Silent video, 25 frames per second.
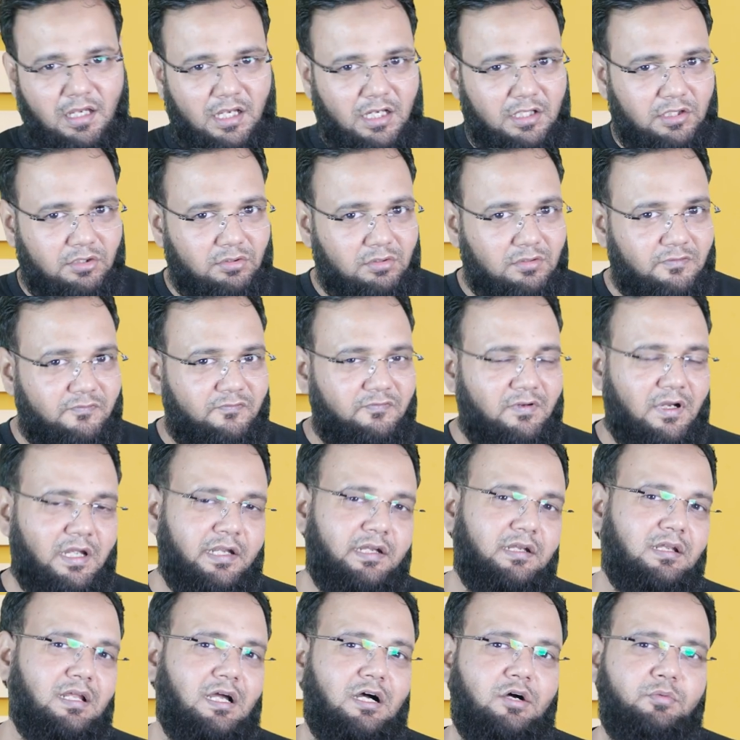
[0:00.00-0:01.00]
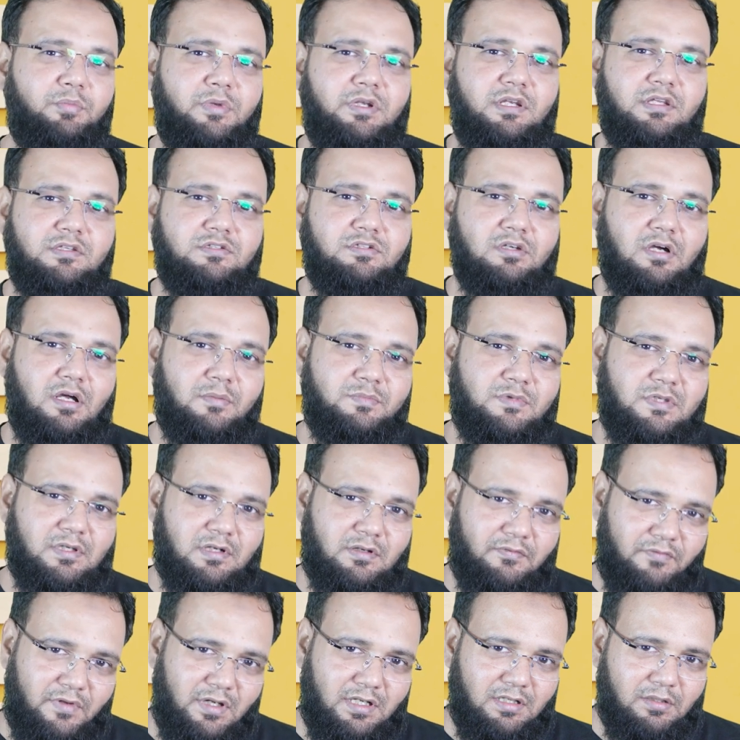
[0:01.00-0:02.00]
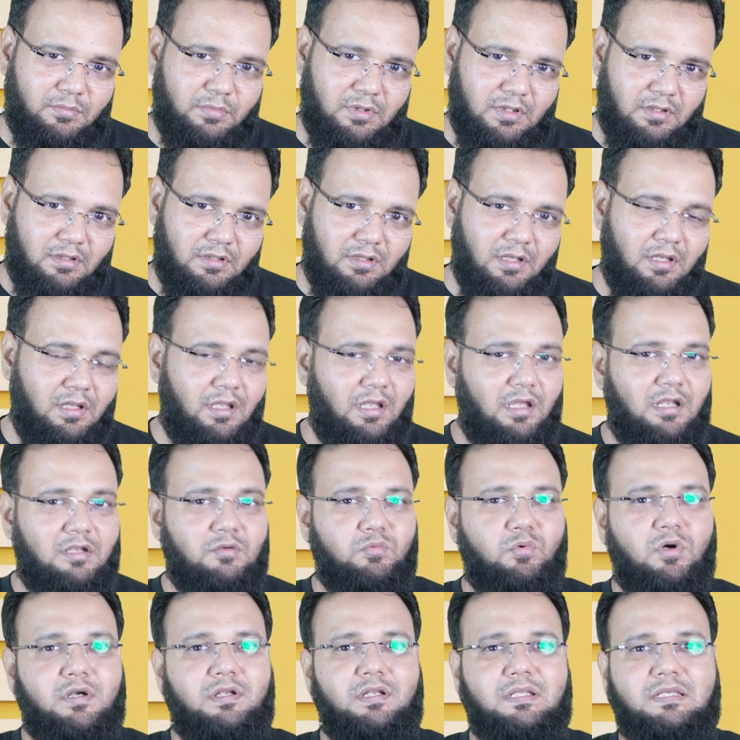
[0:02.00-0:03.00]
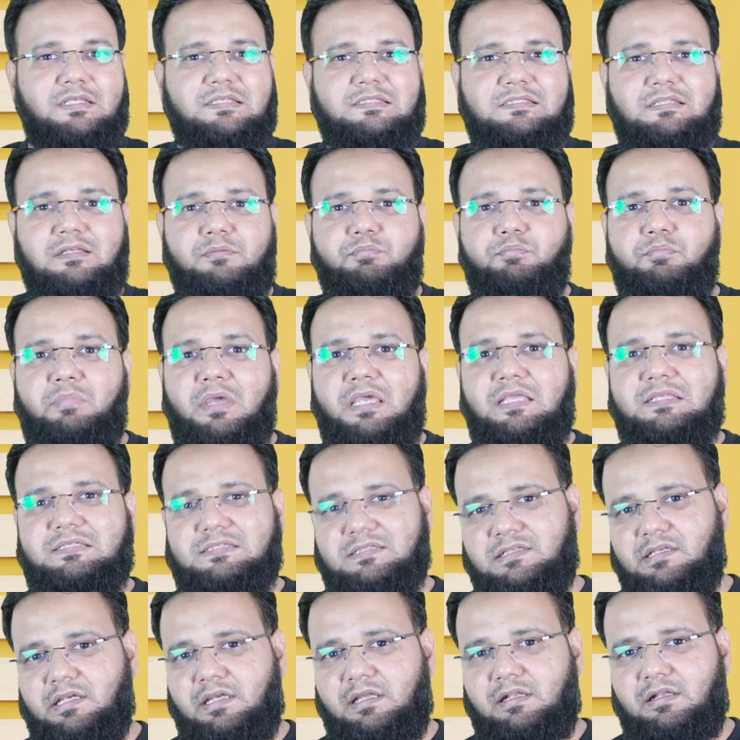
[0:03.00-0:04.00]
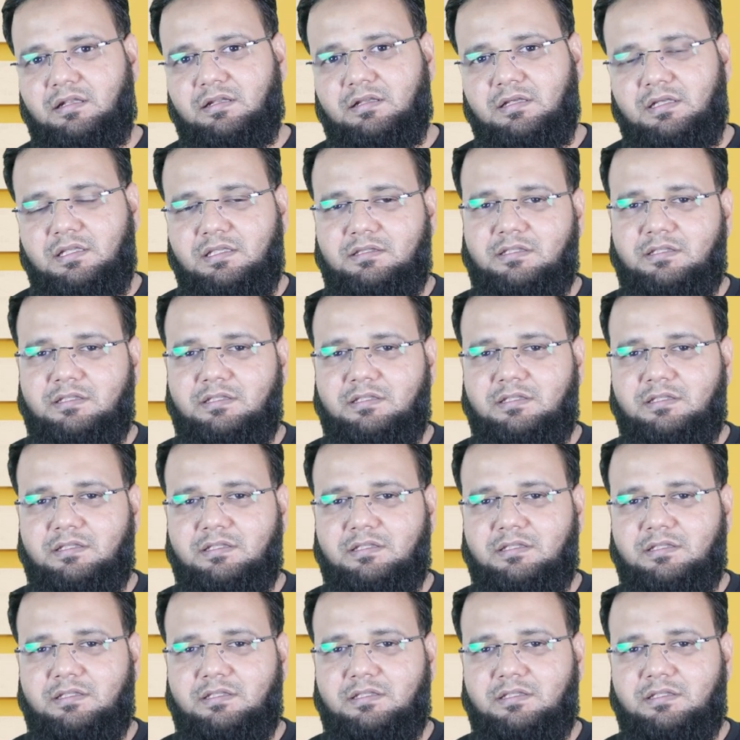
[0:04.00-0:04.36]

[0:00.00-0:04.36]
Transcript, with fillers: and you'll find how many jobs are available and what is the pay scale